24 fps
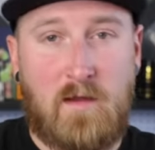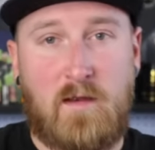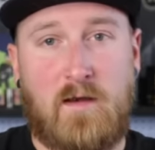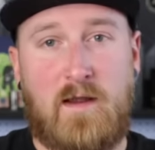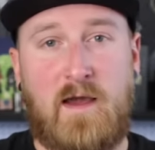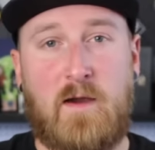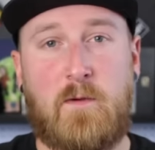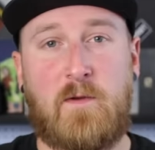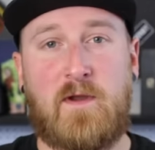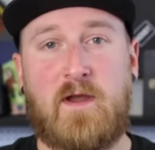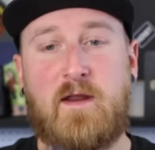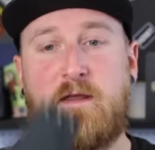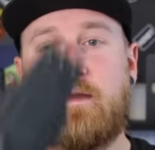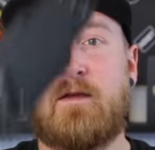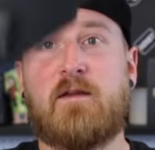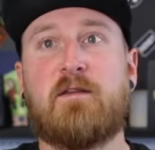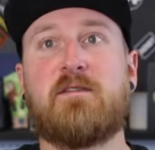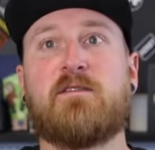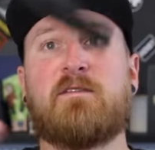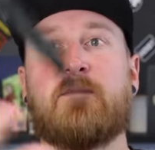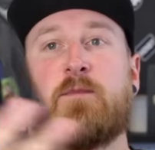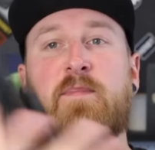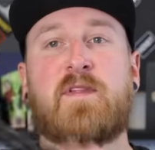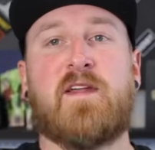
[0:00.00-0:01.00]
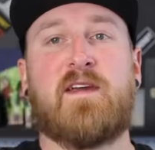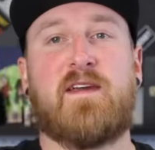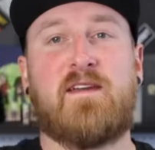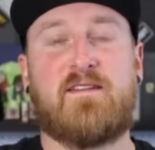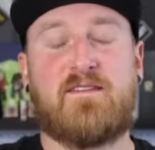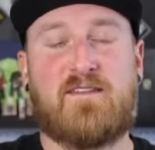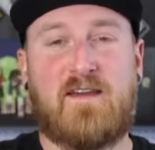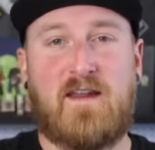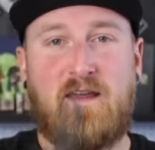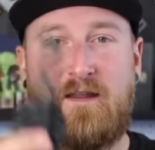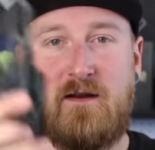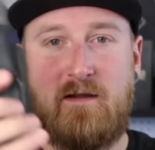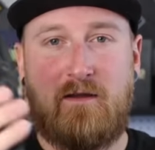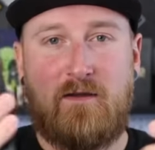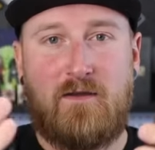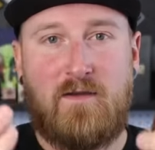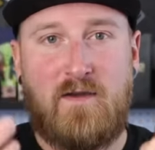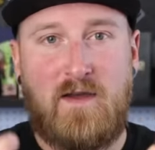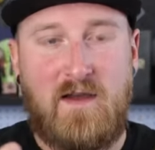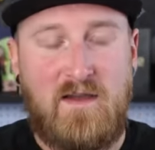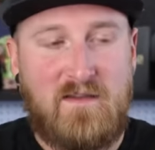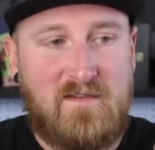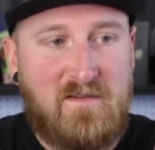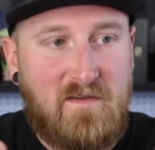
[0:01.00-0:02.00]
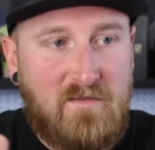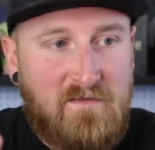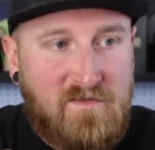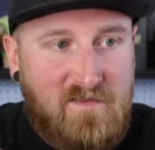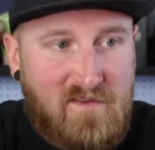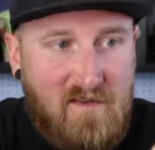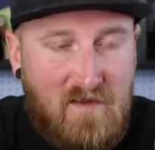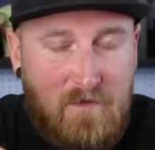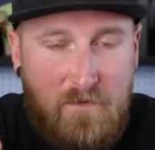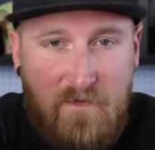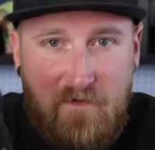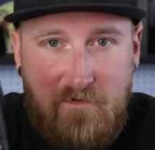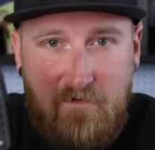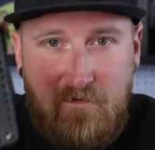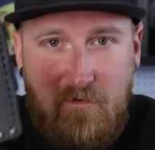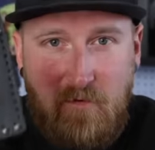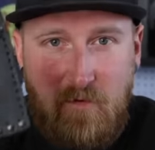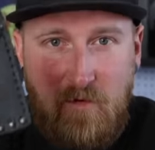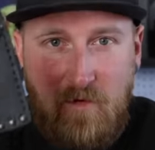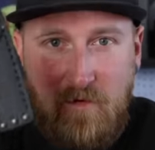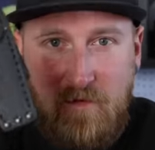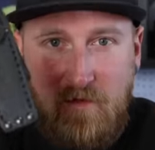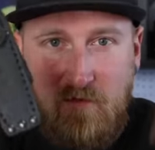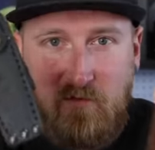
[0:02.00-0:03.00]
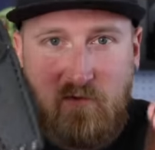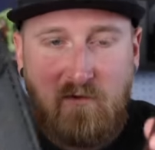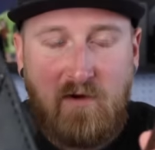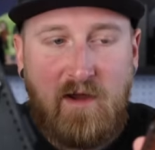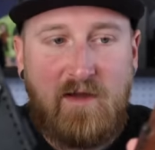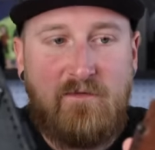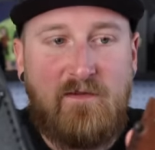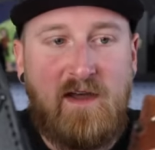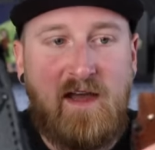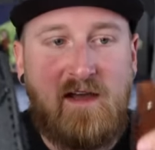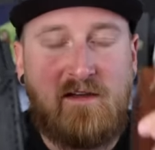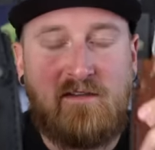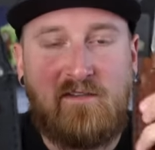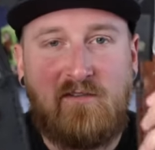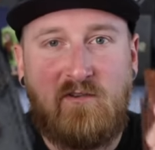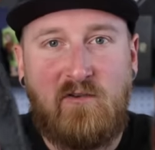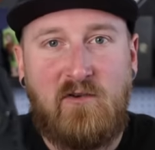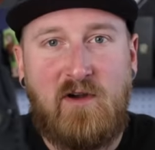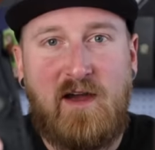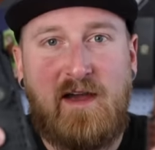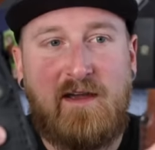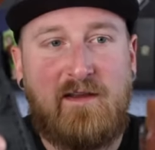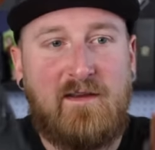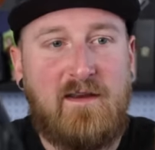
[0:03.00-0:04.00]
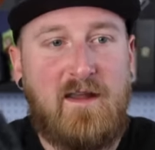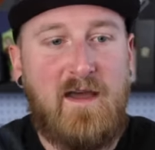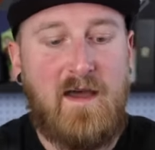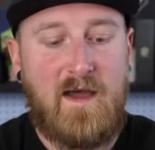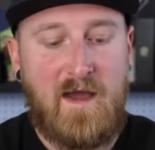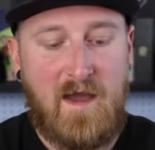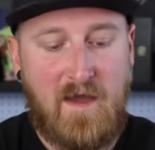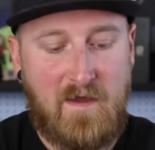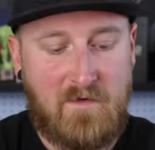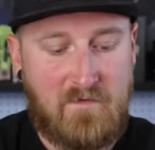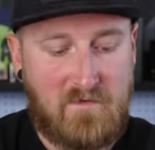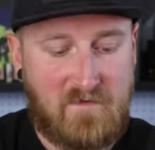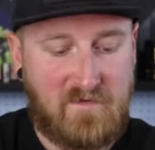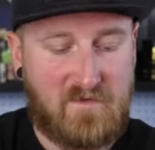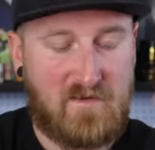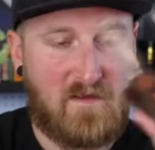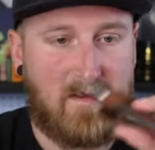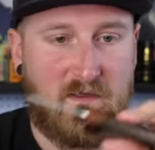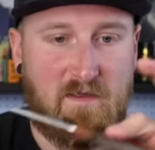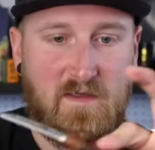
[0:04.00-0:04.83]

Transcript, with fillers: Now we're getting into some blades that I know you guys have seen before, the Trayvax Trek knives.